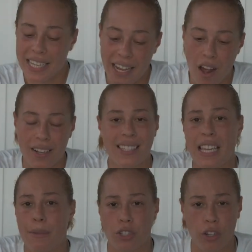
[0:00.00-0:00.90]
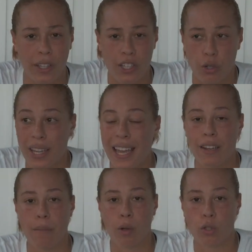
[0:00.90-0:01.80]
Get on a team as early as you
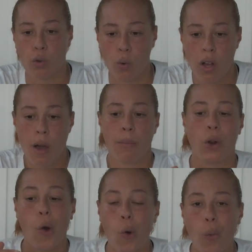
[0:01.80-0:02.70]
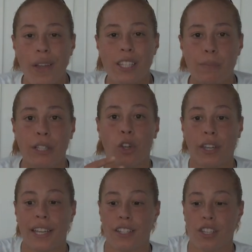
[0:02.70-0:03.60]
can in middle school, but always be
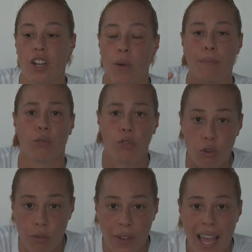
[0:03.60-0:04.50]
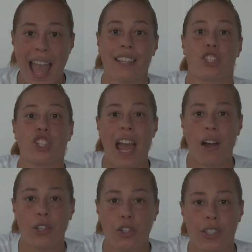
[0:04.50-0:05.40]
looking to, you know, improve and to
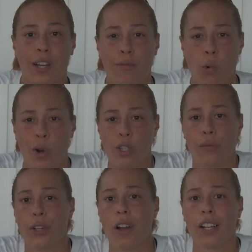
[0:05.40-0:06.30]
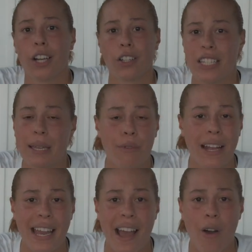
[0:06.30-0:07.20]
challenge yourself more. So if you're on a team
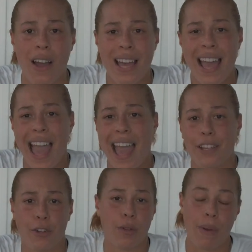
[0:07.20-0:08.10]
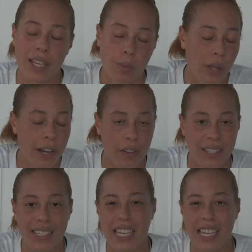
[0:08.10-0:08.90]
right now and you're the best player on the